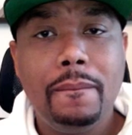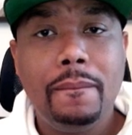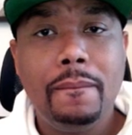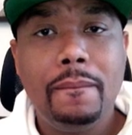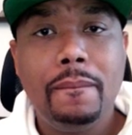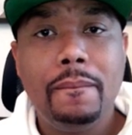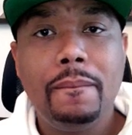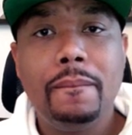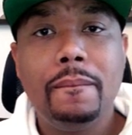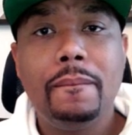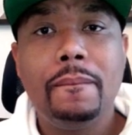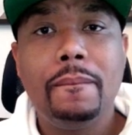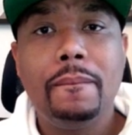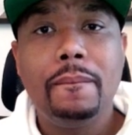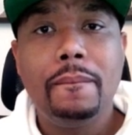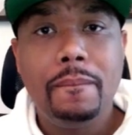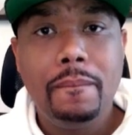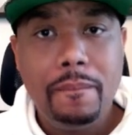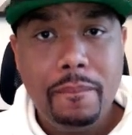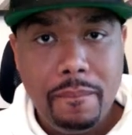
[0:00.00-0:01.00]

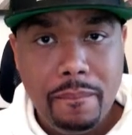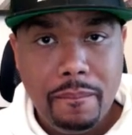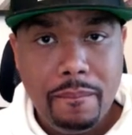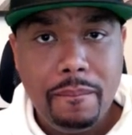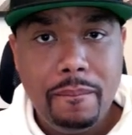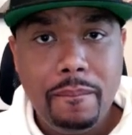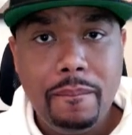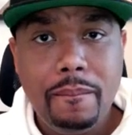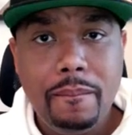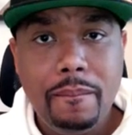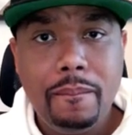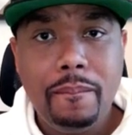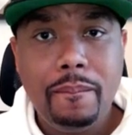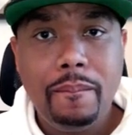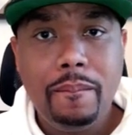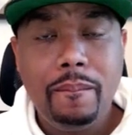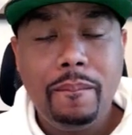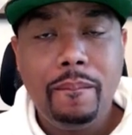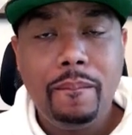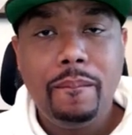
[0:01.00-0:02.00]

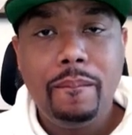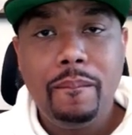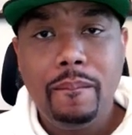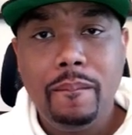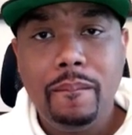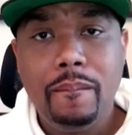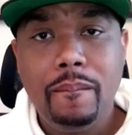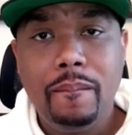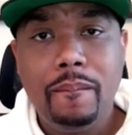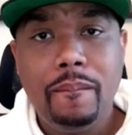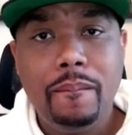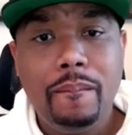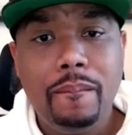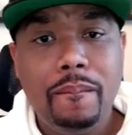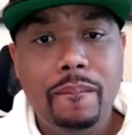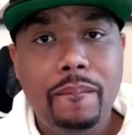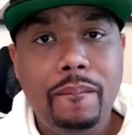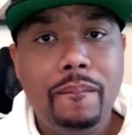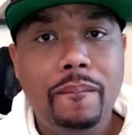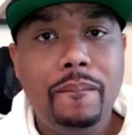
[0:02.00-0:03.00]

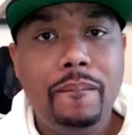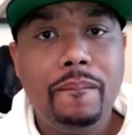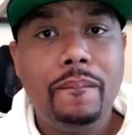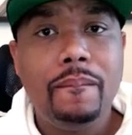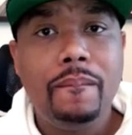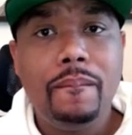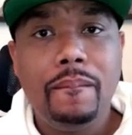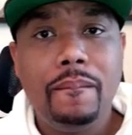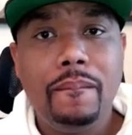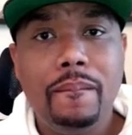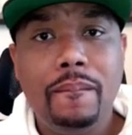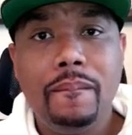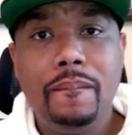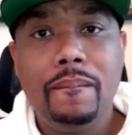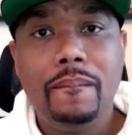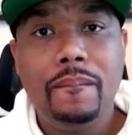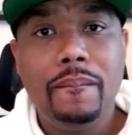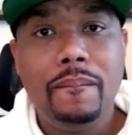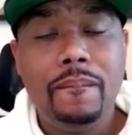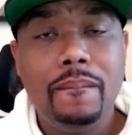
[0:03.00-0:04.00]

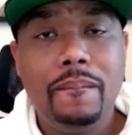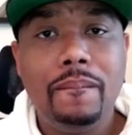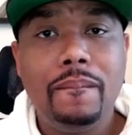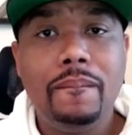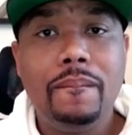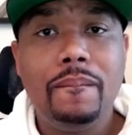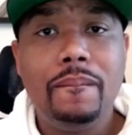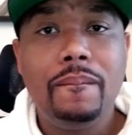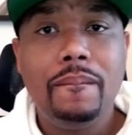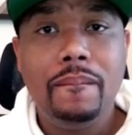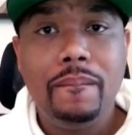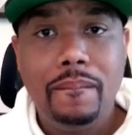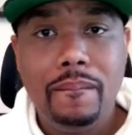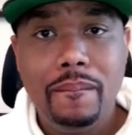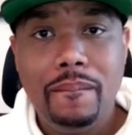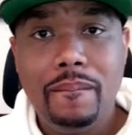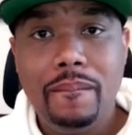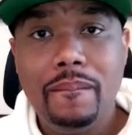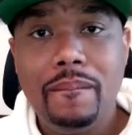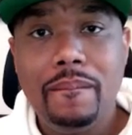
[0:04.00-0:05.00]

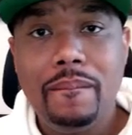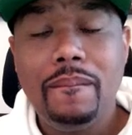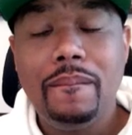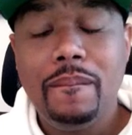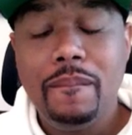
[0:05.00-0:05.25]
[no speech]